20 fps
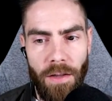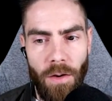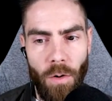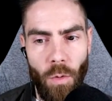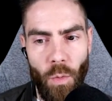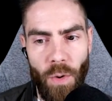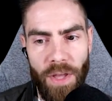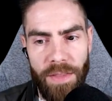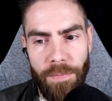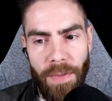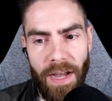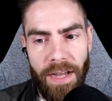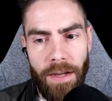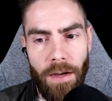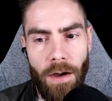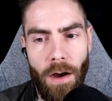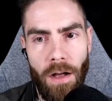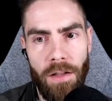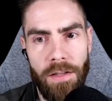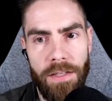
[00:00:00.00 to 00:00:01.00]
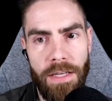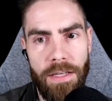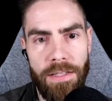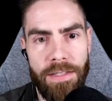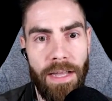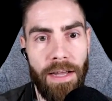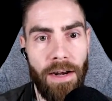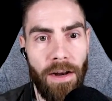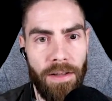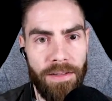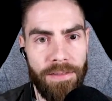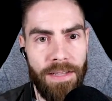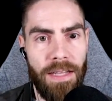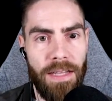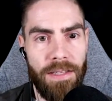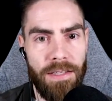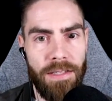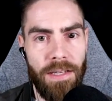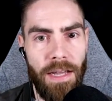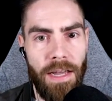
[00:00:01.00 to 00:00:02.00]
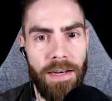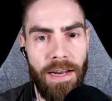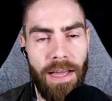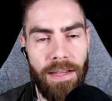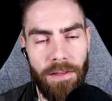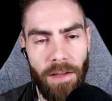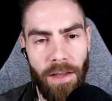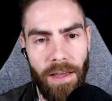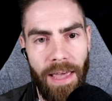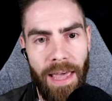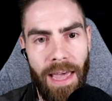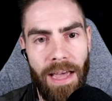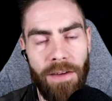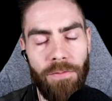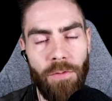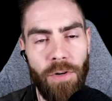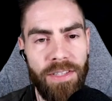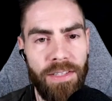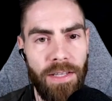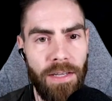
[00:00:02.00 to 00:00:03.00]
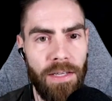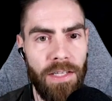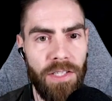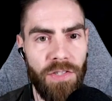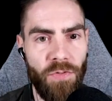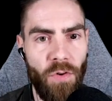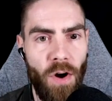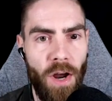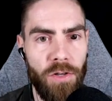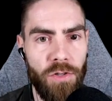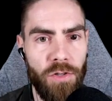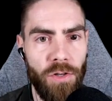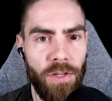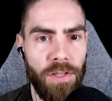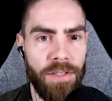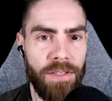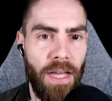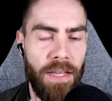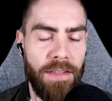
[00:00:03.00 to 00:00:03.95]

with my colleagues that that say that everything is fraudulent.